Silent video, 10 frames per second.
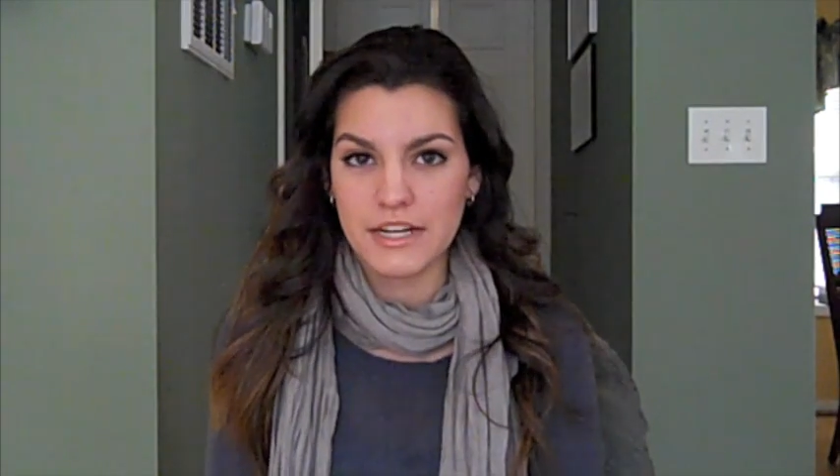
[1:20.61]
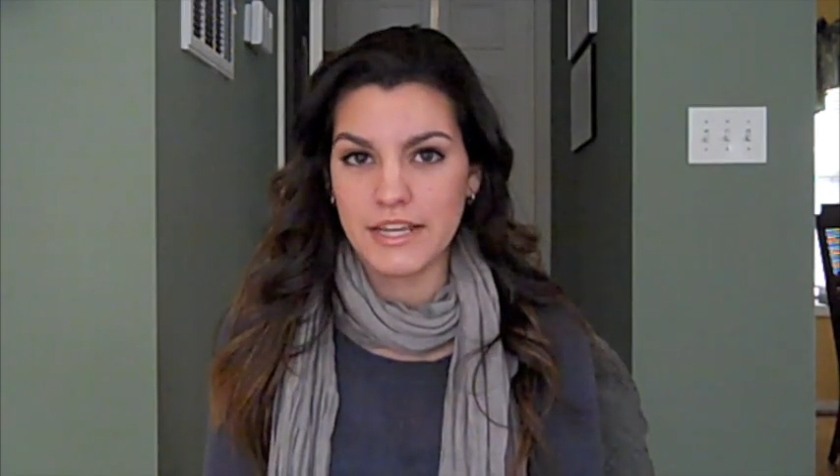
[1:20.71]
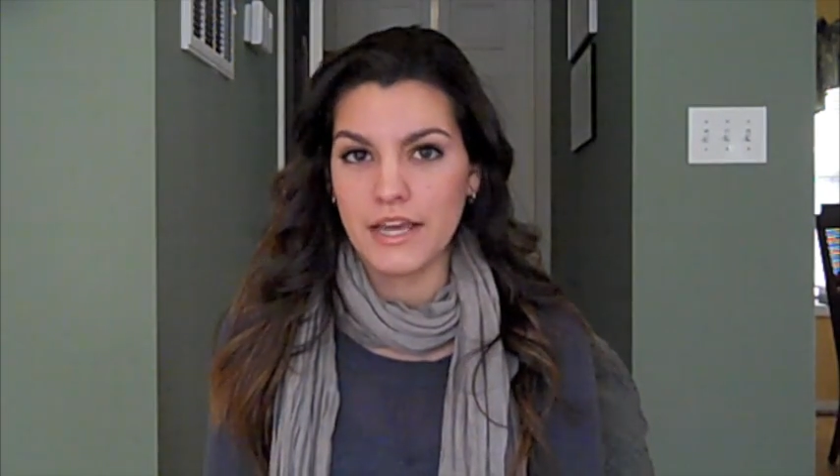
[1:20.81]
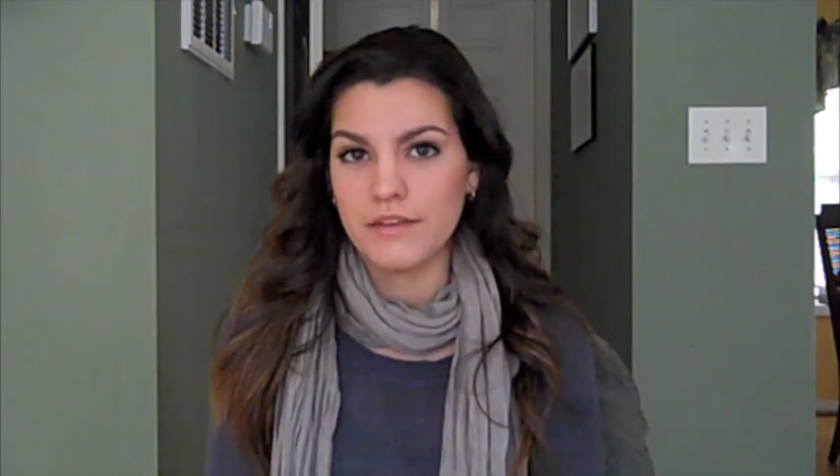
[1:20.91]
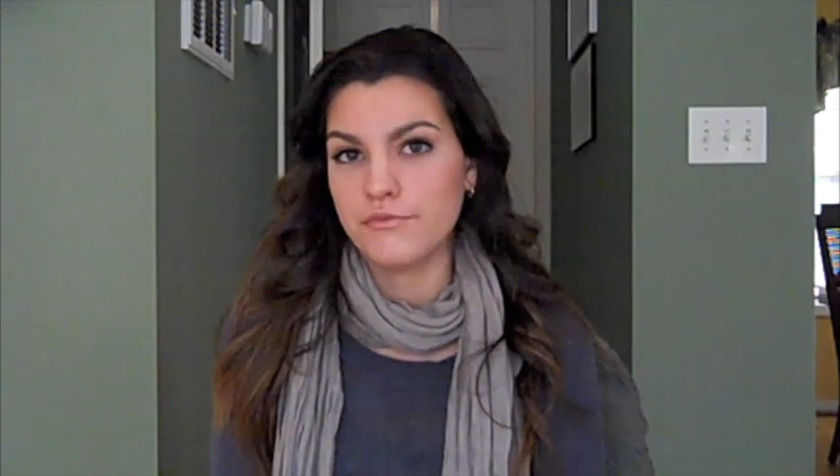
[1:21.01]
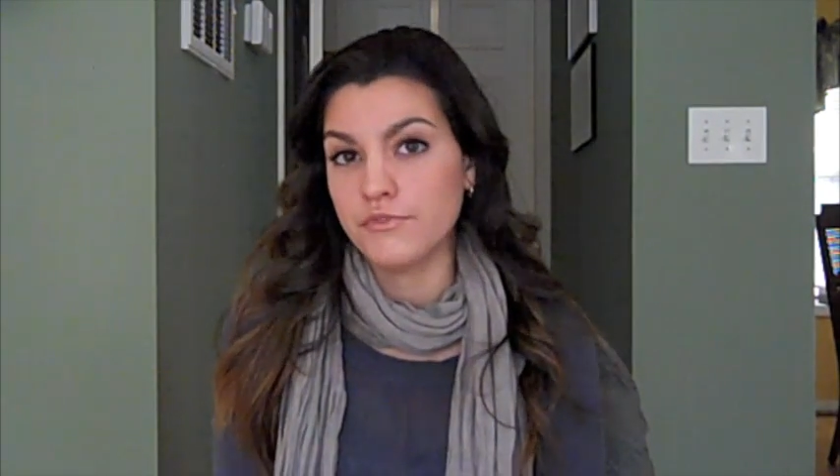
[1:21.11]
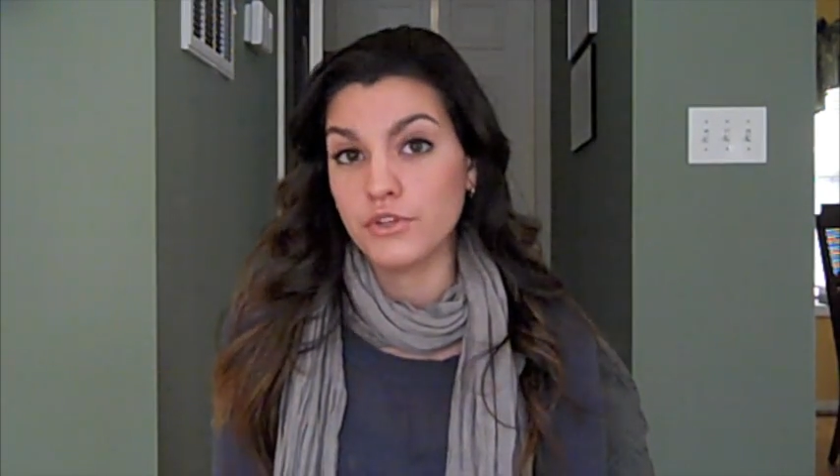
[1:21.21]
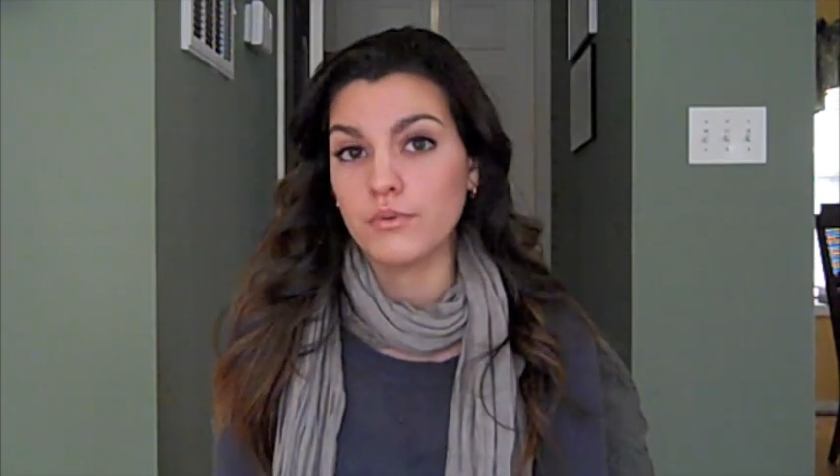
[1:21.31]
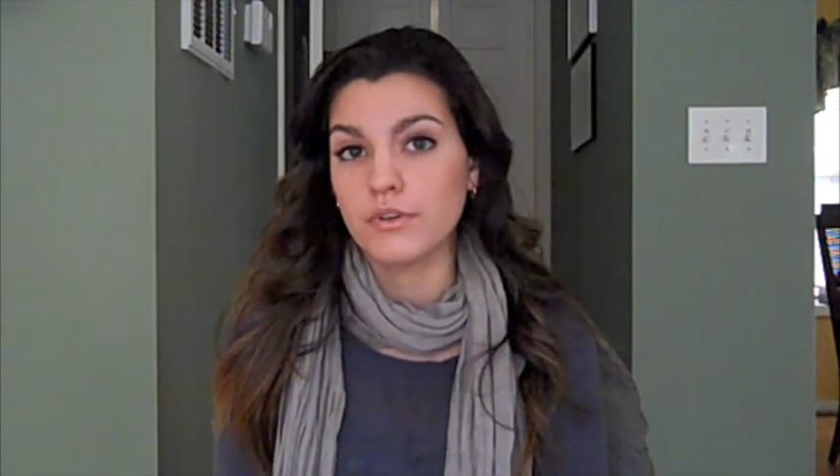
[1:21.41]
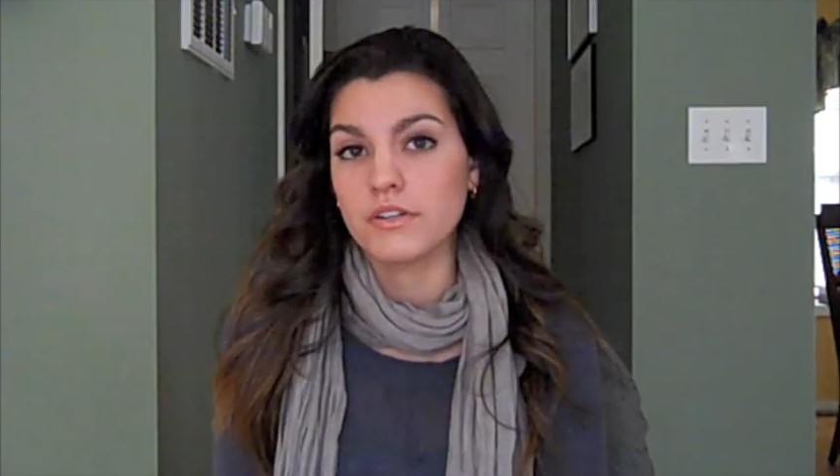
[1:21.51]
how to get
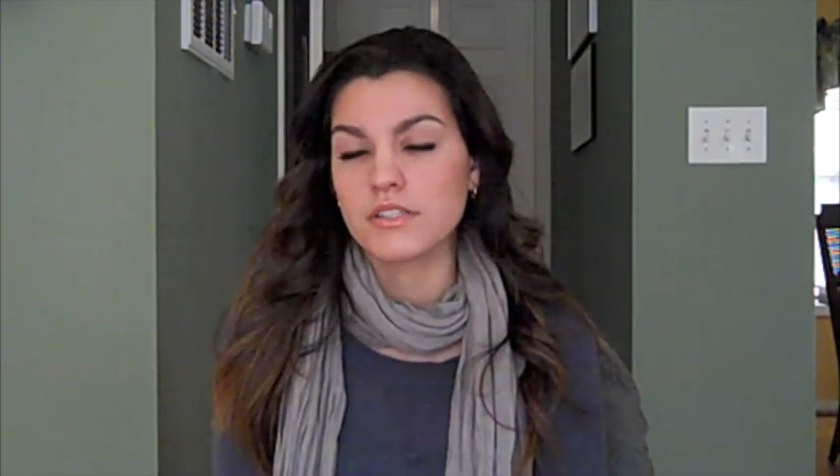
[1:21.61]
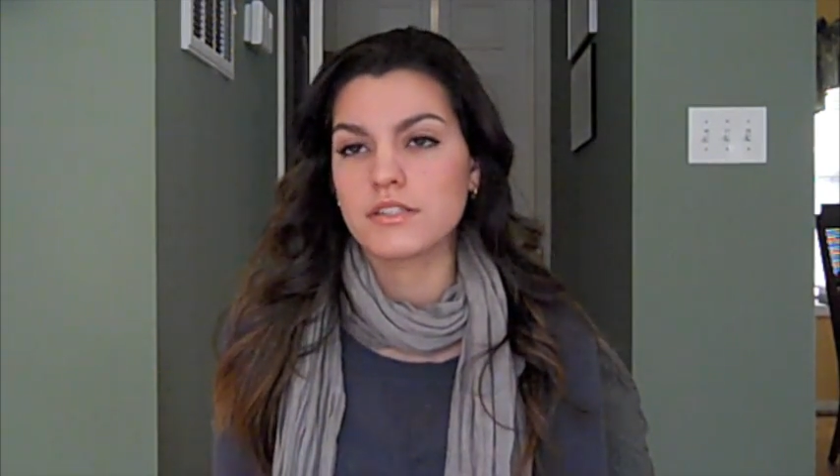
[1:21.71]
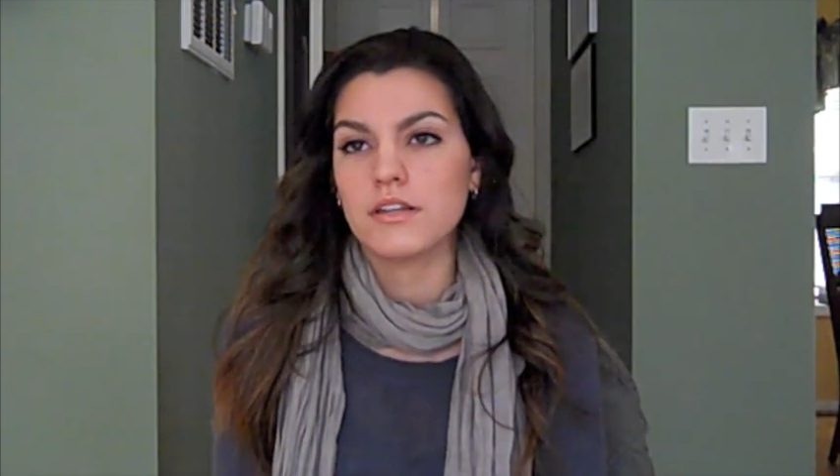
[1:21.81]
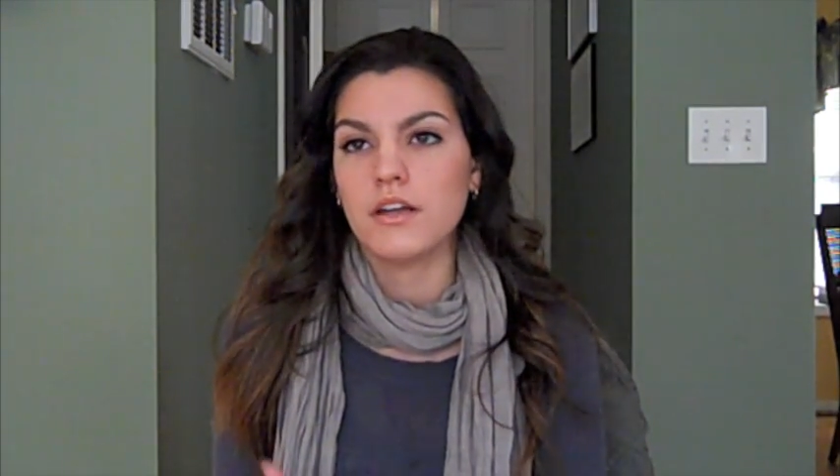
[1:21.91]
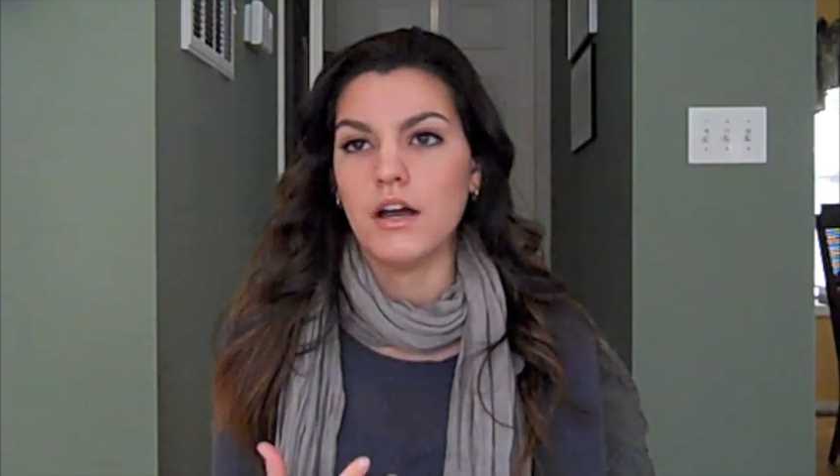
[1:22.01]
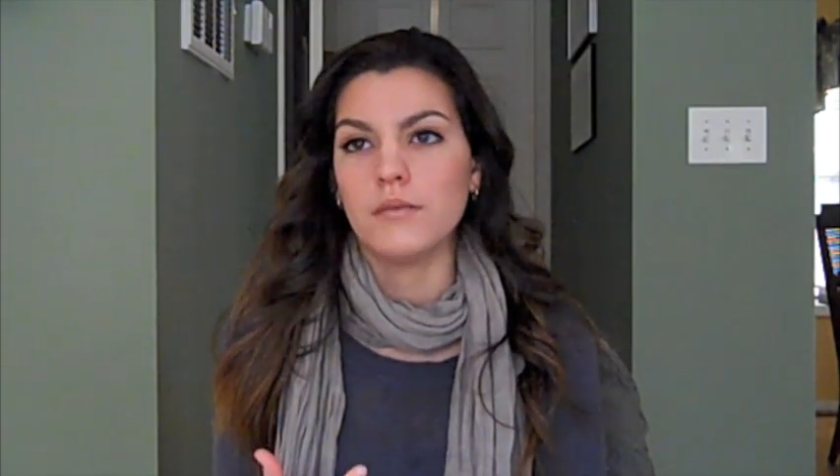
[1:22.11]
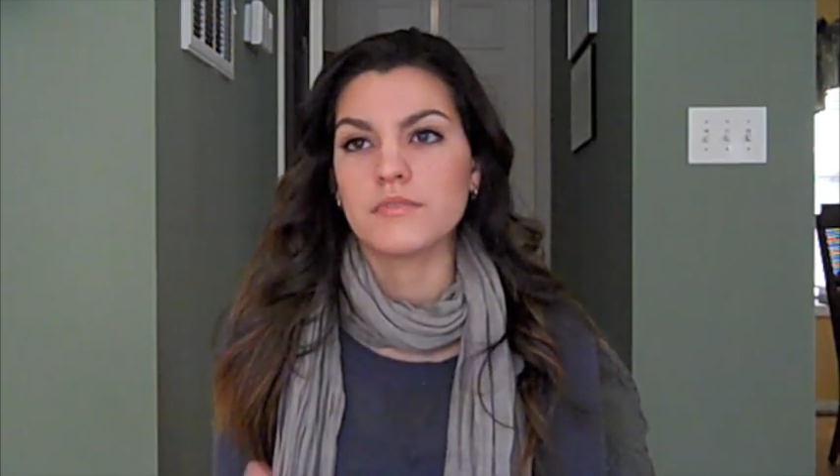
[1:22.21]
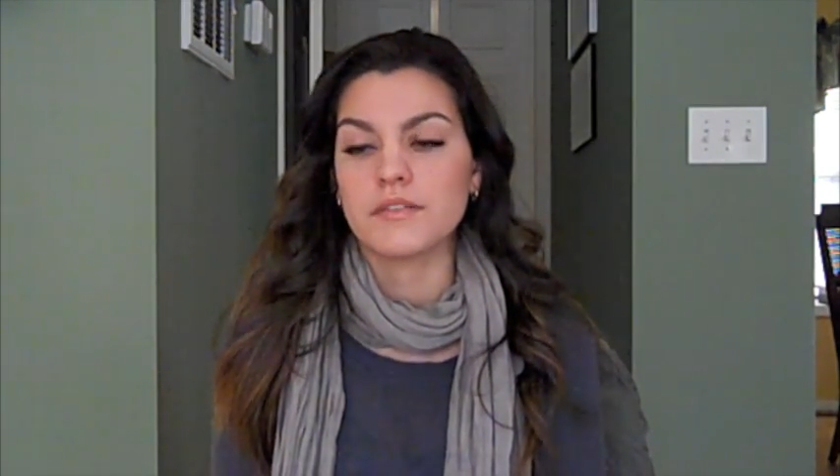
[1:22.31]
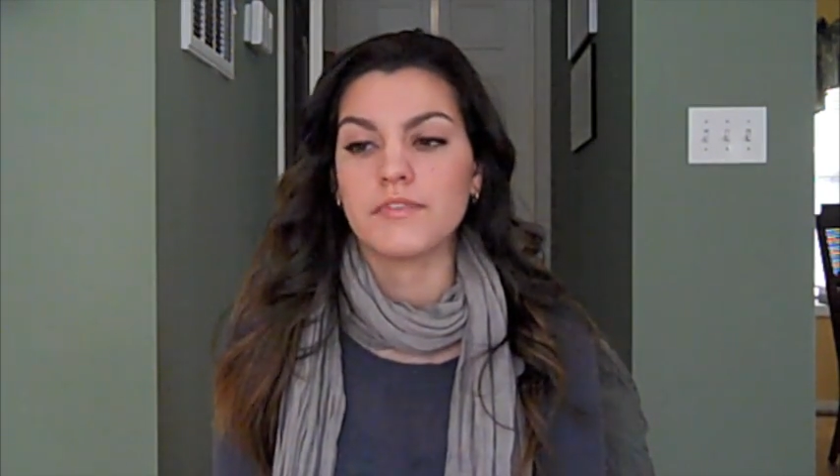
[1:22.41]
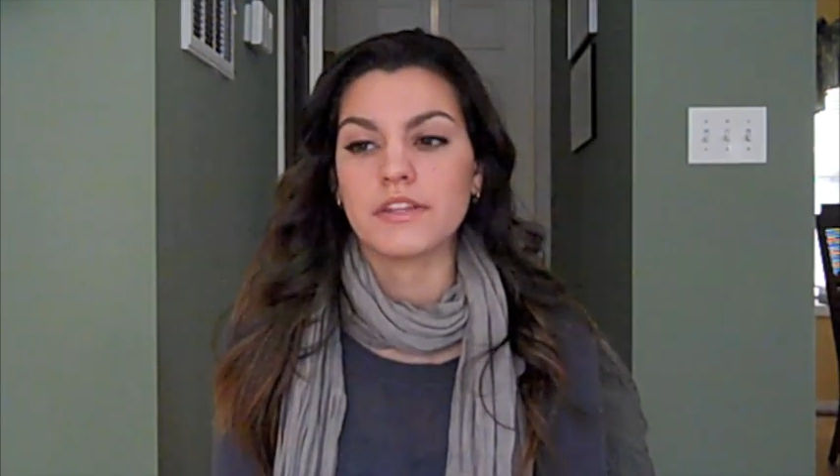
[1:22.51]
viewers, um,
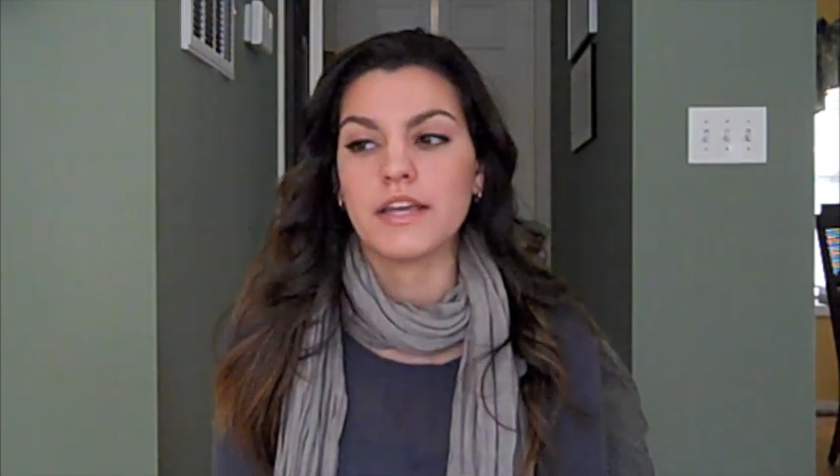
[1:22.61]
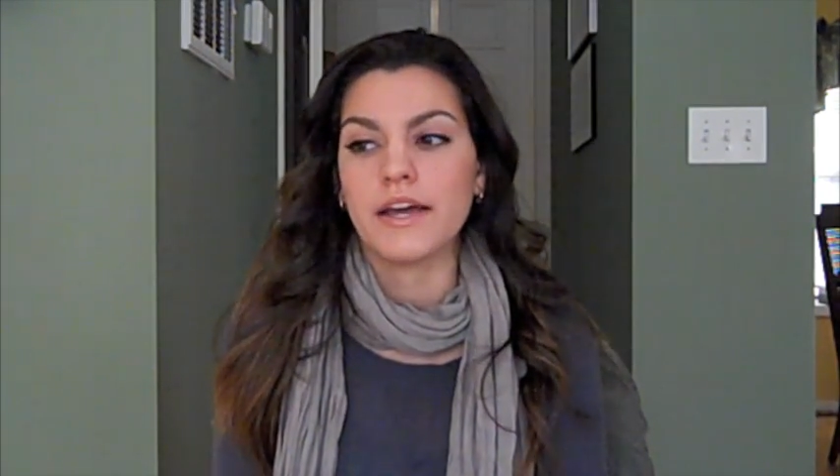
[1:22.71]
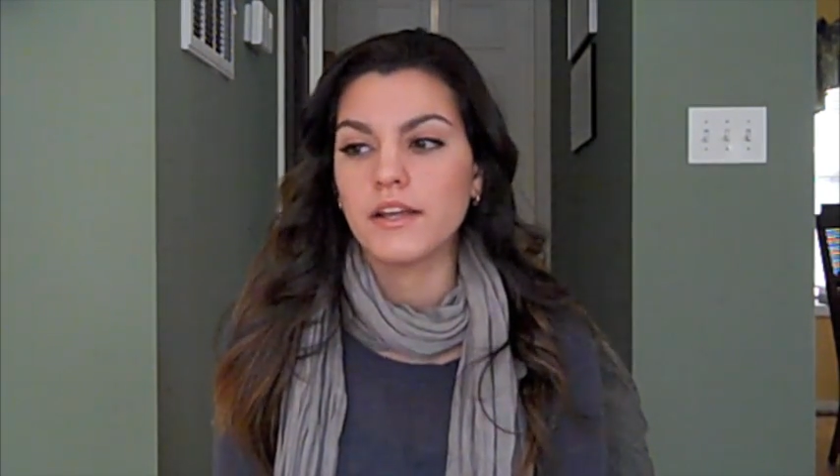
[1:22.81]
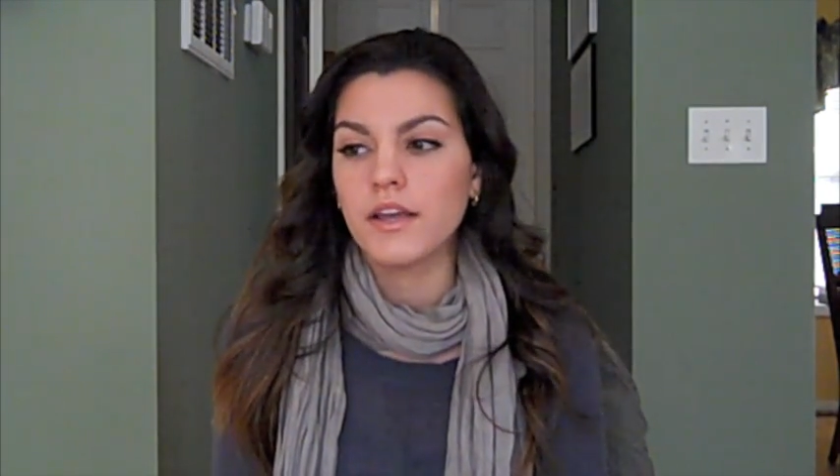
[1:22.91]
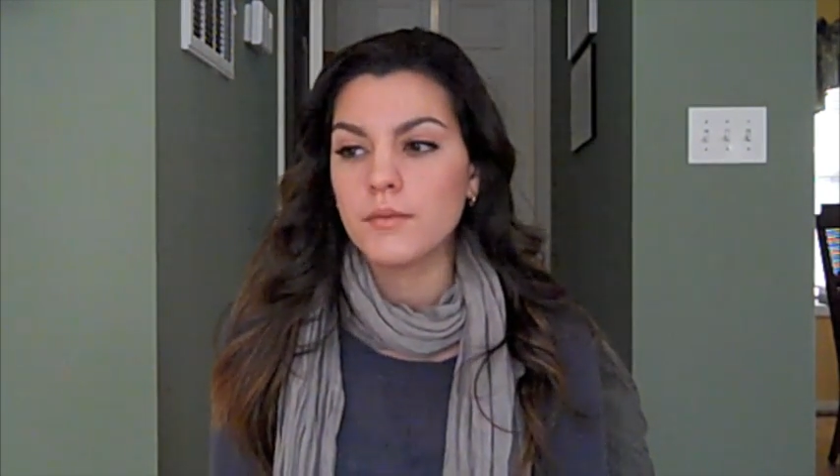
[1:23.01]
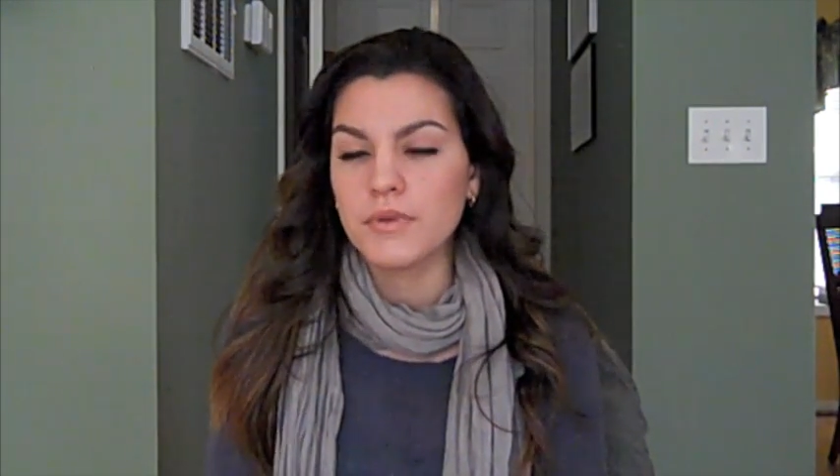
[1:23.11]
stuff like that.